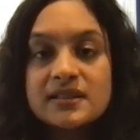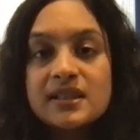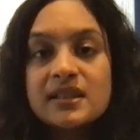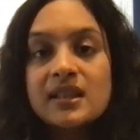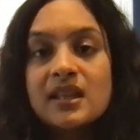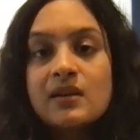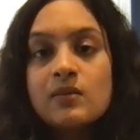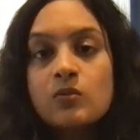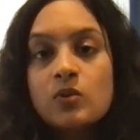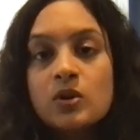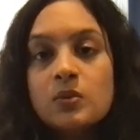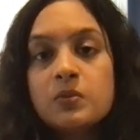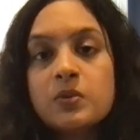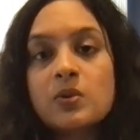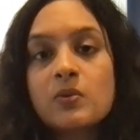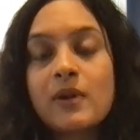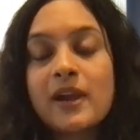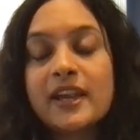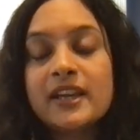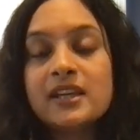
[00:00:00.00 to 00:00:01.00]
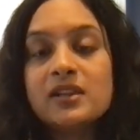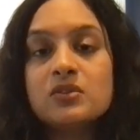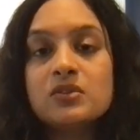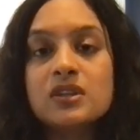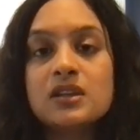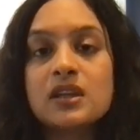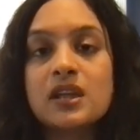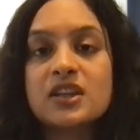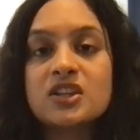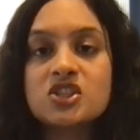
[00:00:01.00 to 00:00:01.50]
and they would provide you
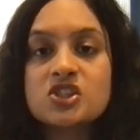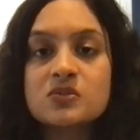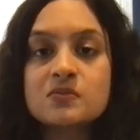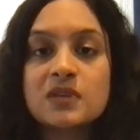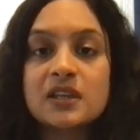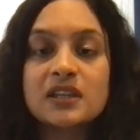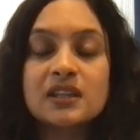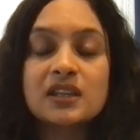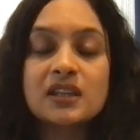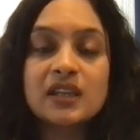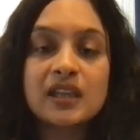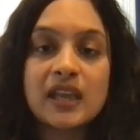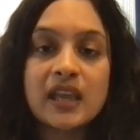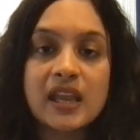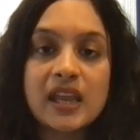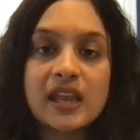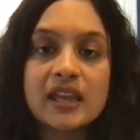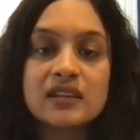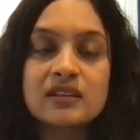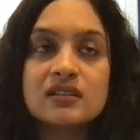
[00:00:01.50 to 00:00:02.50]
the nourishment, the care,